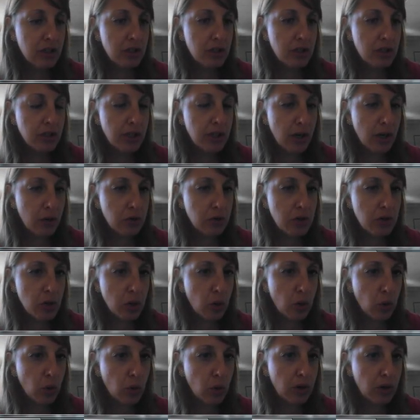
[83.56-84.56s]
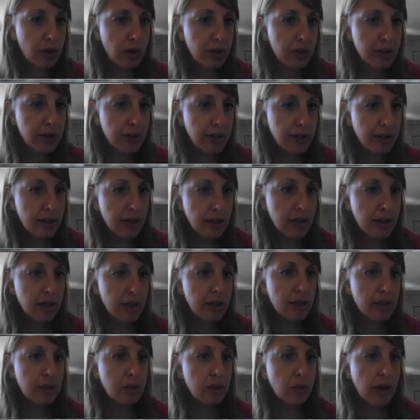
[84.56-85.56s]
go toward,
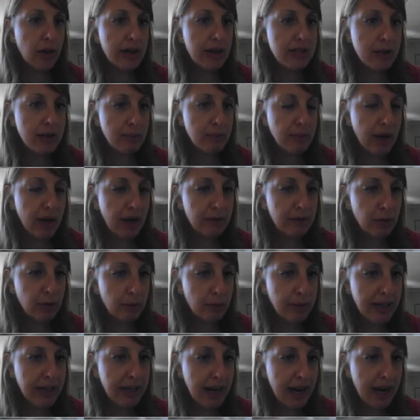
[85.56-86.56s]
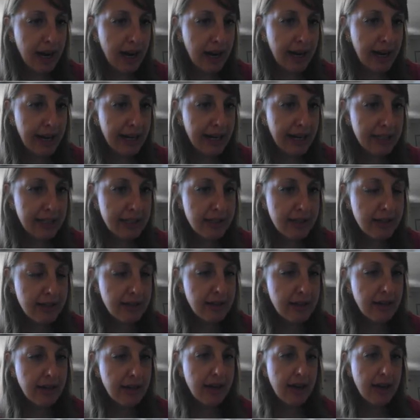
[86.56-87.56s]
cross above or behind,
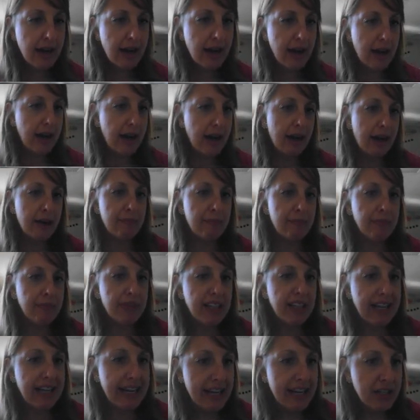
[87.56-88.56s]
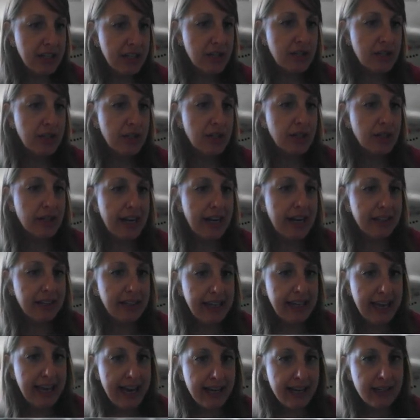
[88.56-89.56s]
the enter and the
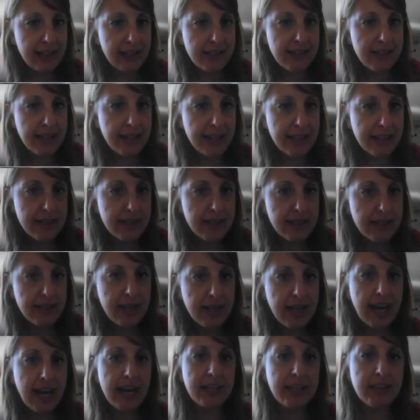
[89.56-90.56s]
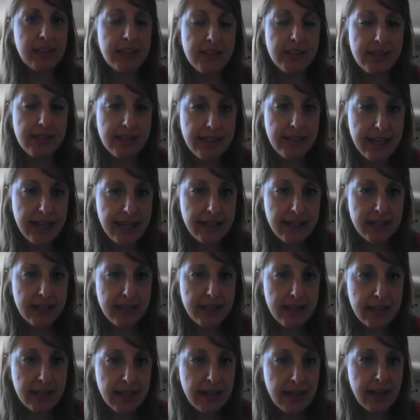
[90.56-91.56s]
exit, and the
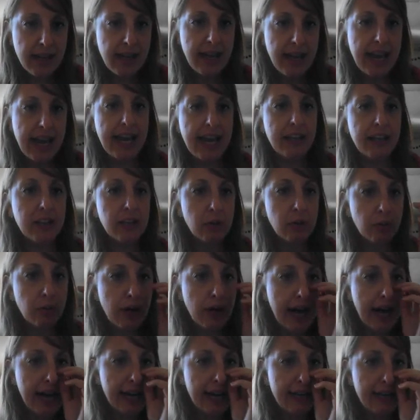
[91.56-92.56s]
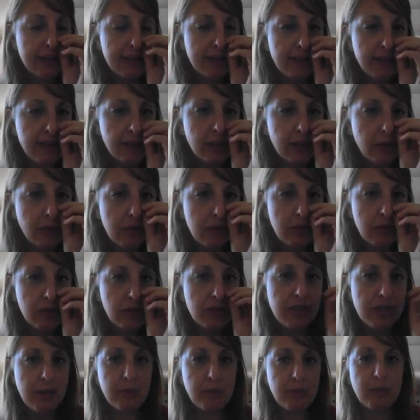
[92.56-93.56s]
sit and the rise. Those are
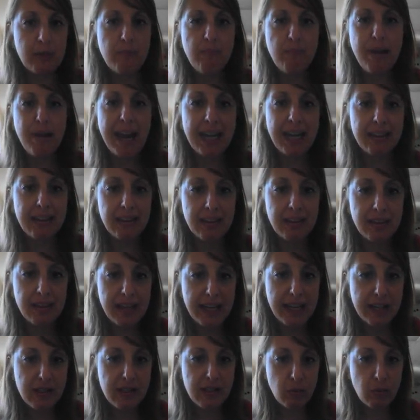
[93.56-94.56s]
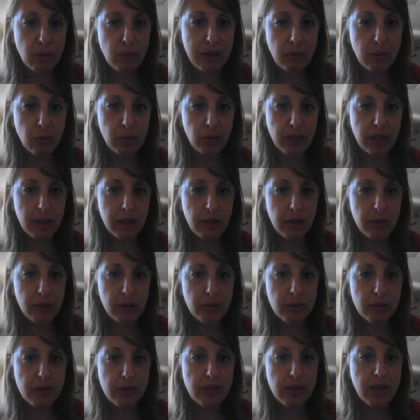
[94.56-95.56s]
some of the main things we will
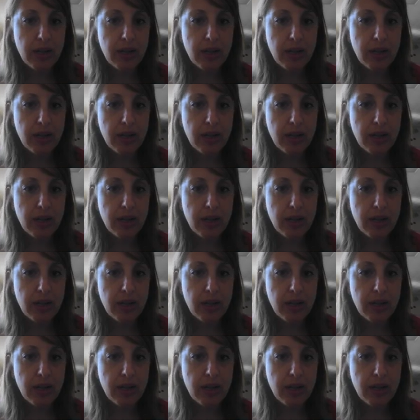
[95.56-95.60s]
use.